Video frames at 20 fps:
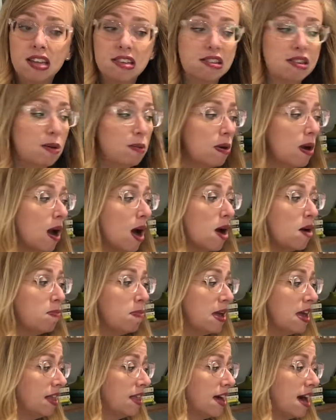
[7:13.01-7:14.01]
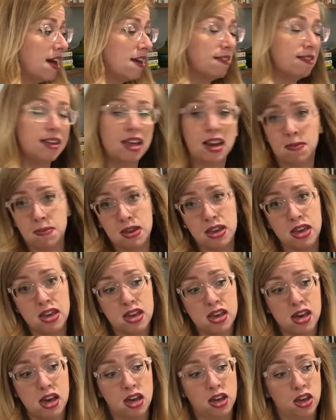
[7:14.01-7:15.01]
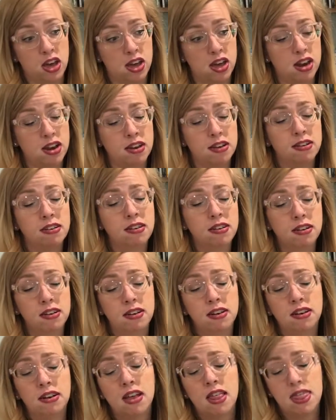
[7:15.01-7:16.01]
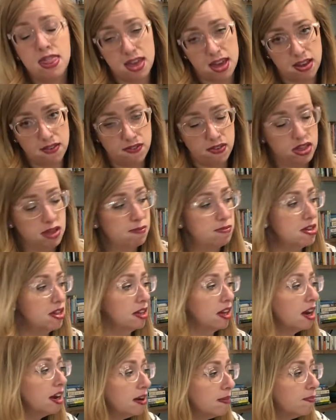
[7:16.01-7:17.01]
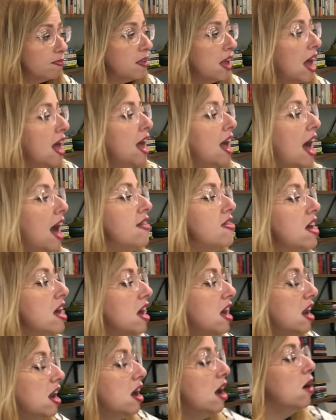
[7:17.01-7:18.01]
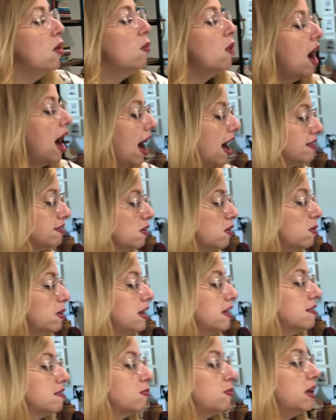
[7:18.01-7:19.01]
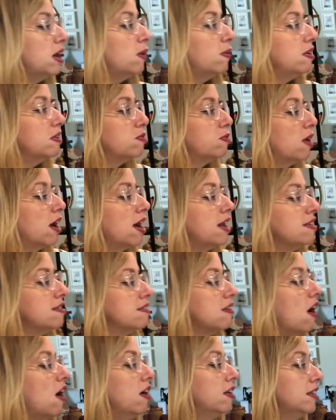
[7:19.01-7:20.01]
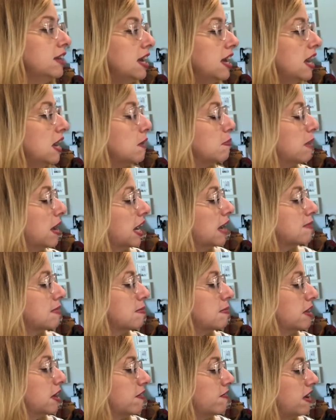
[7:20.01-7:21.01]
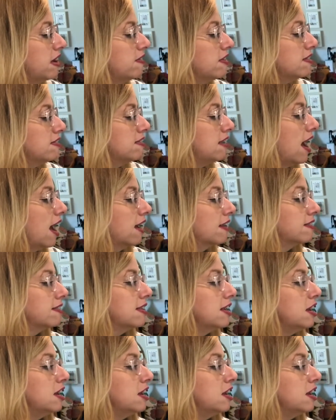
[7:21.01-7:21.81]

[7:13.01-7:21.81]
So we're hoping that is gonna be a good thing for them to learn. And then, as always, we always run to Aldi and pick up some of their favorite snacks.